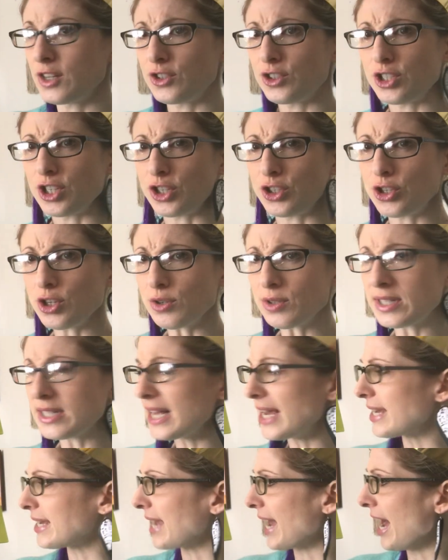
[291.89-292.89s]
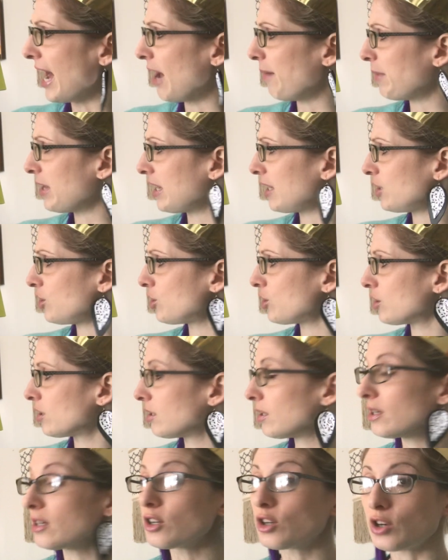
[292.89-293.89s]
"Did you say cabbage?"
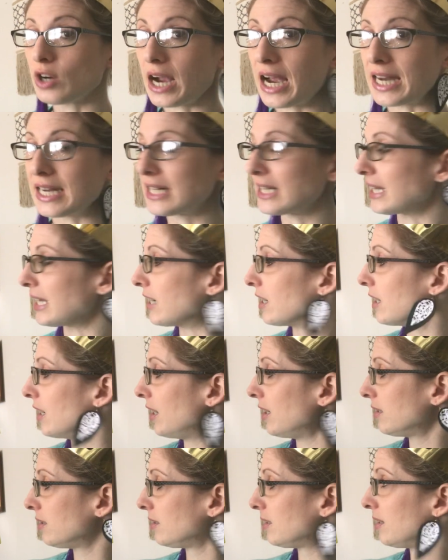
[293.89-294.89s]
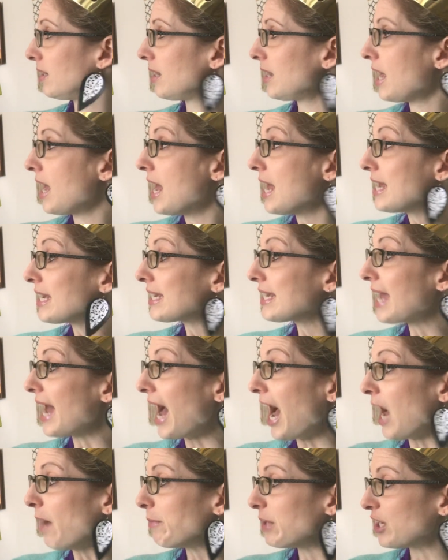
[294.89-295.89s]
cried Clara.
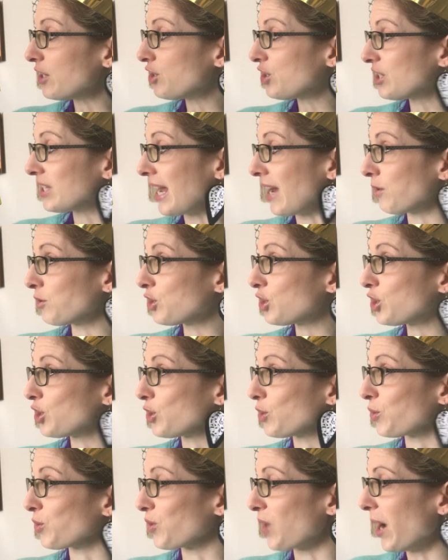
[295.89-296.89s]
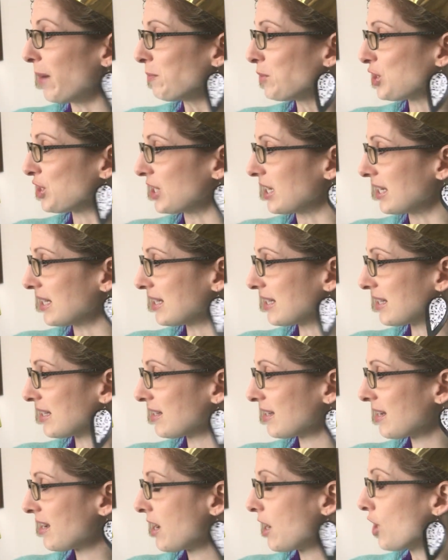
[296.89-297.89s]
Cabbage sounds scrumptious,
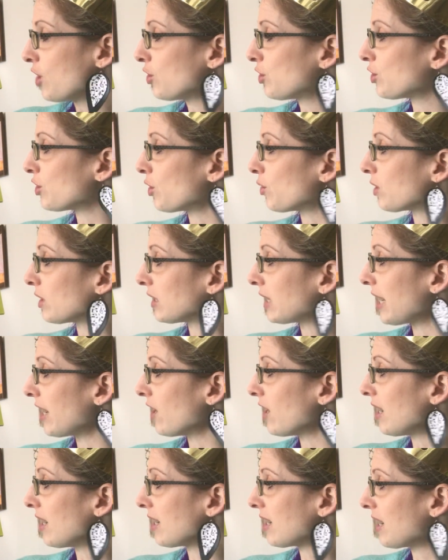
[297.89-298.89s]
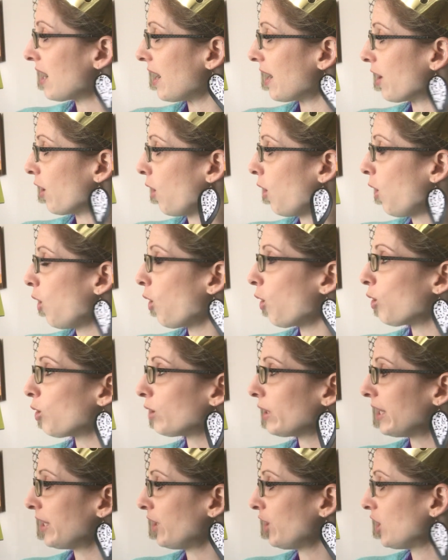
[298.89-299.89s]
so Clara cut a hole
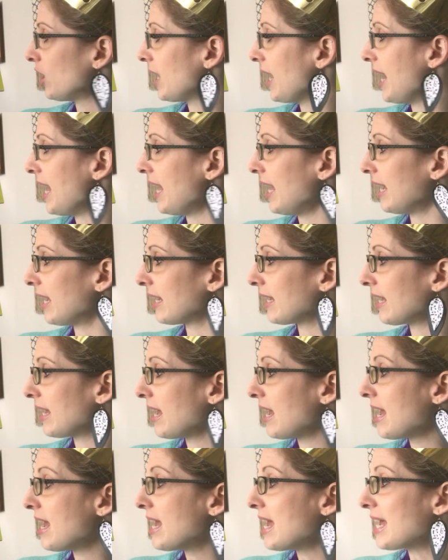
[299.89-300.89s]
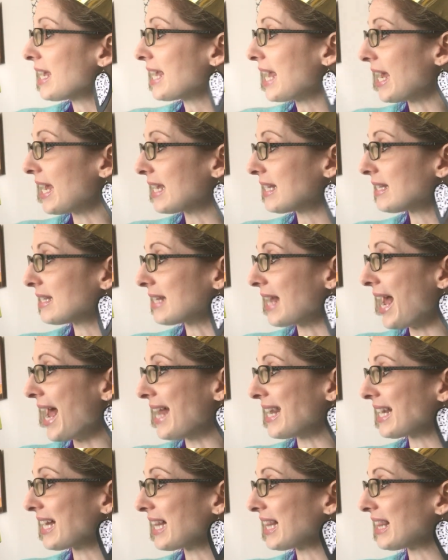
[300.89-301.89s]
in her egg case
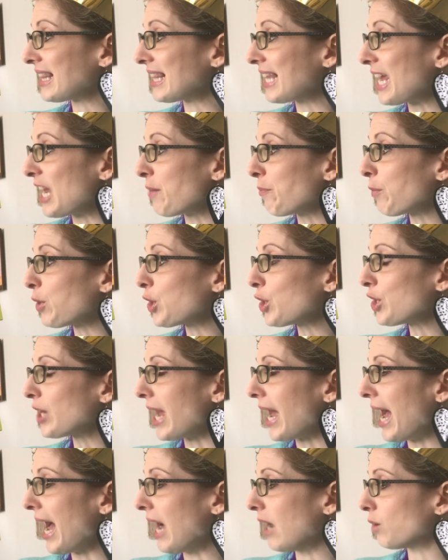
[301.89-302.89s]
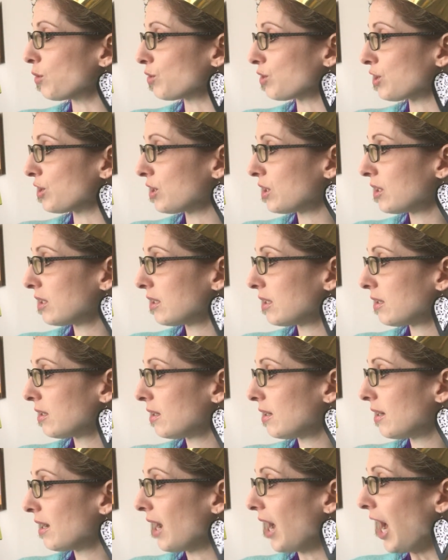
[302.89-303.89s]
and clambered out.
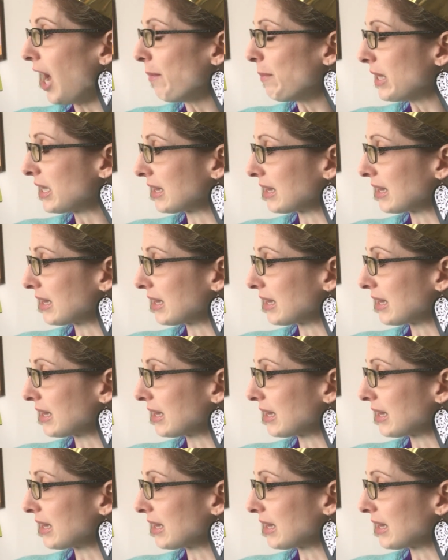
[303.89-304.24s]
"I'm a